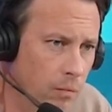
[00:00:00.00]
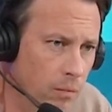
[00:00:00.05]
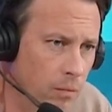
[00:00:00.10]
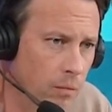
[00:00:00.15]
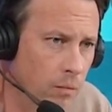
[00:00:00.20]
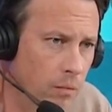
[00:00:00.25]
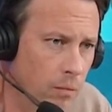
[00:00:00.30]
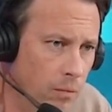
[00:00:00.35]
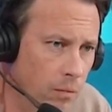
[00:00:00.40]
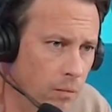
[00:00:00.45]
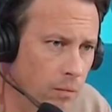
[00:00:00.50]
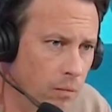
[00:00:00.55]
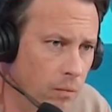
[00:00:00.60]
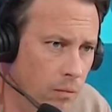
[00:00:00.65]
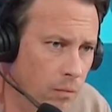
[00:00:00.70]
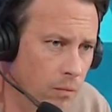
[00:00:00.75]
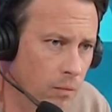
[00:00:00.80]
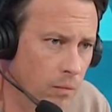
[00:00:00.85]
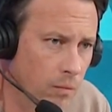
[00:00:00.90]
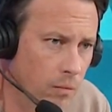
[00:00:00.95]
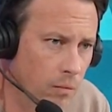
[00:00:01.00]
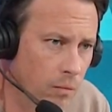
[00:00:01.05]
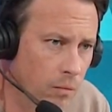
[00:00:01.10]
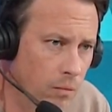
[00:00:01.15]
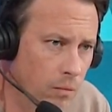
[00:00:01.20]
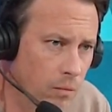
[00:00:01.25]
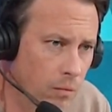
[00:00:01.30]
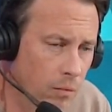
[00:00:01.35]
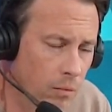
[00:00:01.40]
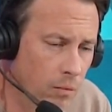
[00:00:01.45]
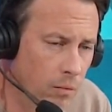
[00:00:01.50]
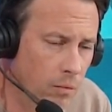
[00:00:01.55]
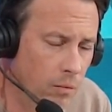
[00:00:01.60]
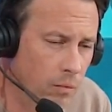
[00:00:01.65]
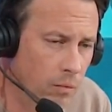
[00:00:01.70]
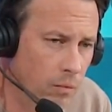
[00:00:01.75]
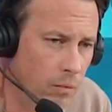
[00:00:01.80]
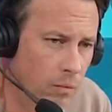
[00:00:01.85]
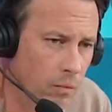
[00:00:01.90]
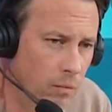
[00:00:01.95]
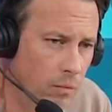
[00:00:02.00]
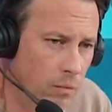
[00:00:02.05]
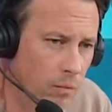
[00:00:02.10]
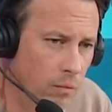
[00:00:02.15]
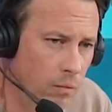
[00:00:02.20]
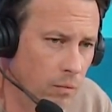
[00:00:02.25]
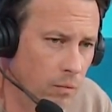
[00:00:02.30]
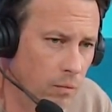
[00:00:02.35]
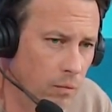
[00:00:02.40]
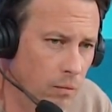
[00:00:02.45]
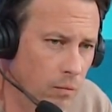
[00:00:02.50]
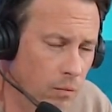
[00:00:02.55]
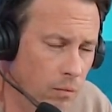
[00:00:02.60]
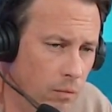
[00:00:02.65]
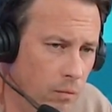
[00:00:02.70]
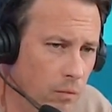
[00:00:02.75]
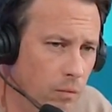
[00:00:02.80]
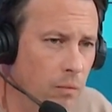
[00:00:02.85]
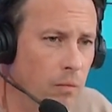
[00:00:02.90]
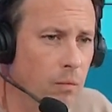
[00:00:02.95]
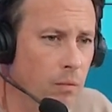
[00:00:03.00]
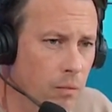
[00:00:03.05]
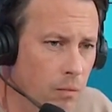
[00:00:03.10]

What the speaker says: [no speech]